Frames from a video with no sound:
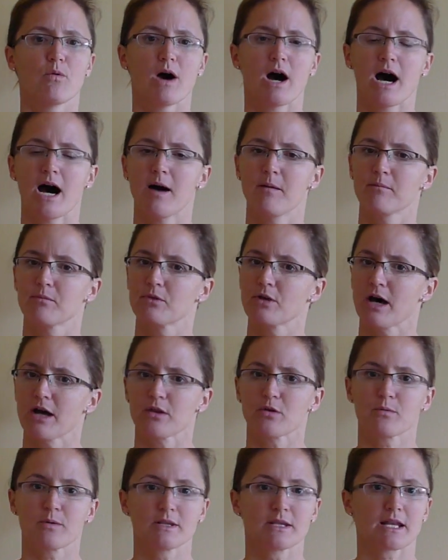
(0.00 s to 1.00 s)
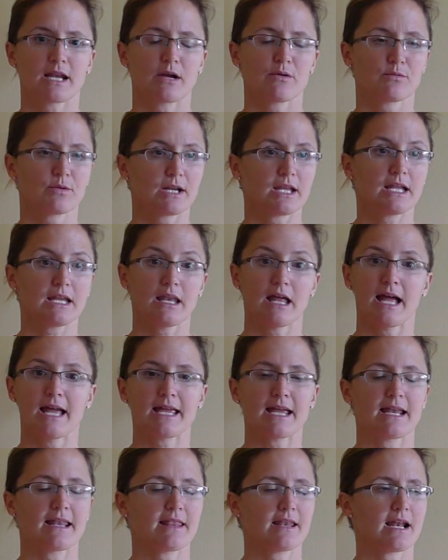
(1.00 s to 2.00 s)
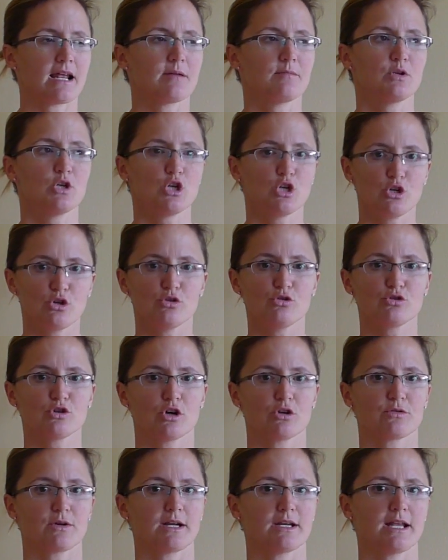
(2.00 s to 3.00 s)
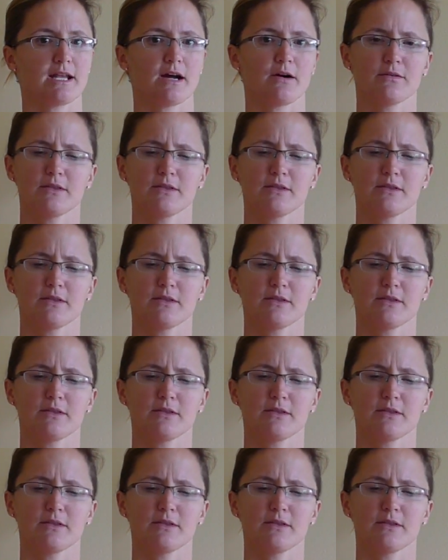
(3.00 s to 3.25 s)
The other one that I really like and that I'm huge on right now,